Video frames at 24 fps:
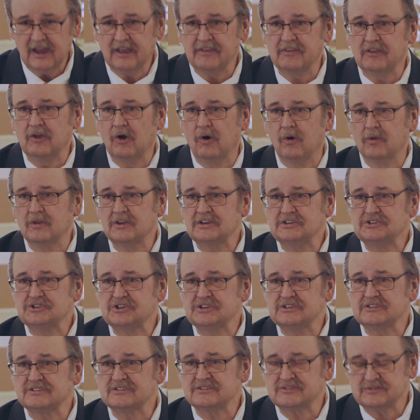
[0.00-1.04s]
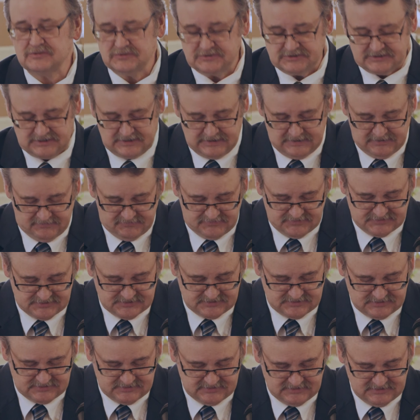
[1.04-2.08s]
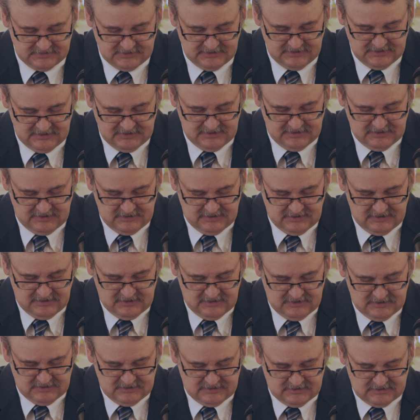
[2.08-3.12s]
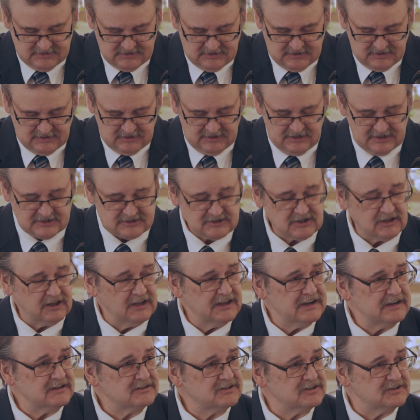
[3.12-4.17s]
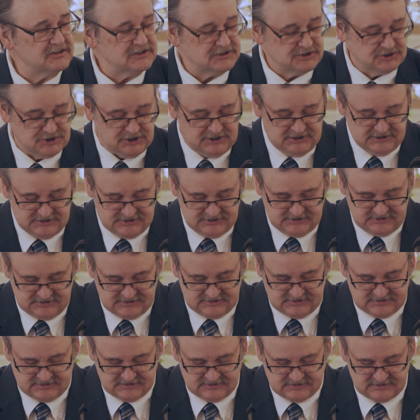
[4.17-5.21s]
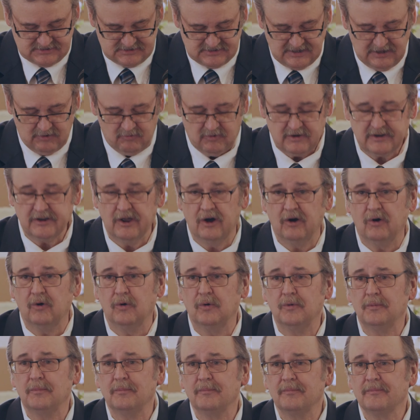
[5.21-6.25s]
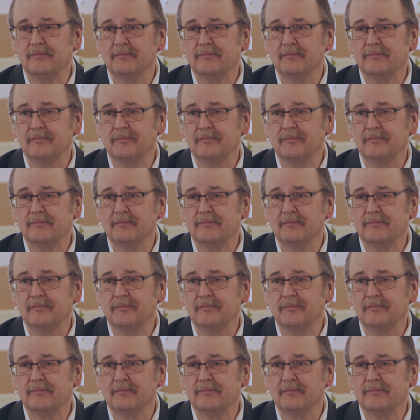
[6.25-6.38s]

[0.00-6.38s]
and the only Jesus who saves. And let us cling to the Jesus that we know.